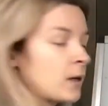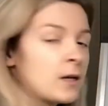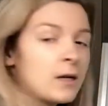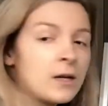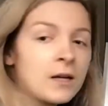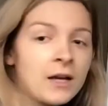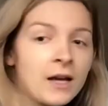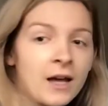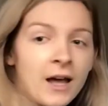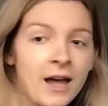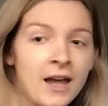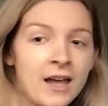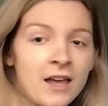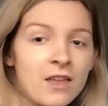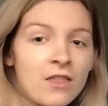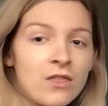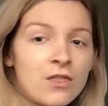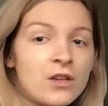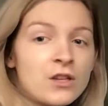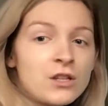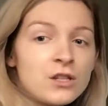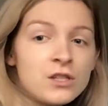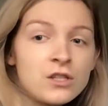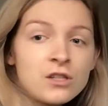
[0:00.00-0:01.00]
Okay,
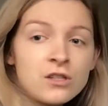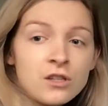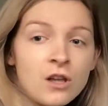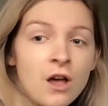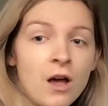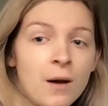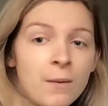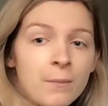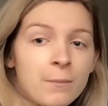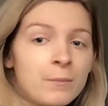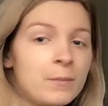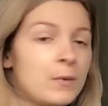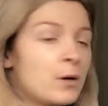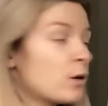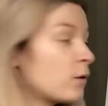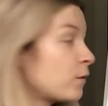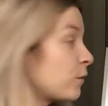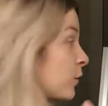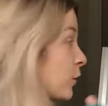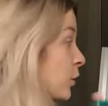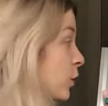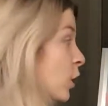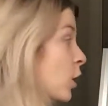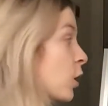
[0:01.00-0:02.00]
the sum
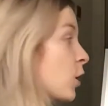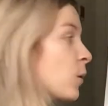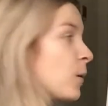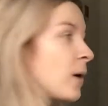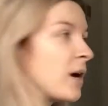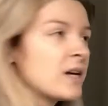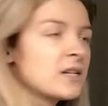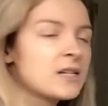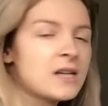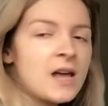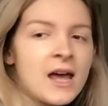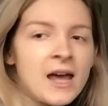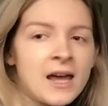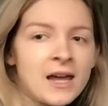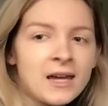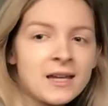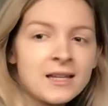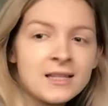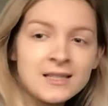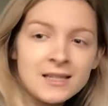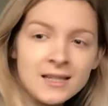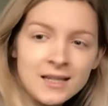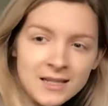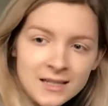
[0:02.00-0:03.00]
of 2 add 8
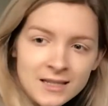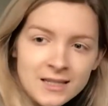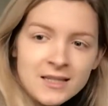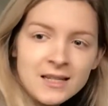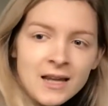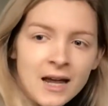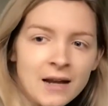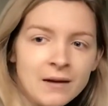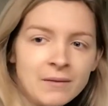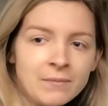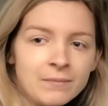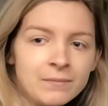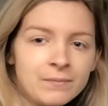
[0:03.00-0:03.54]
is 10.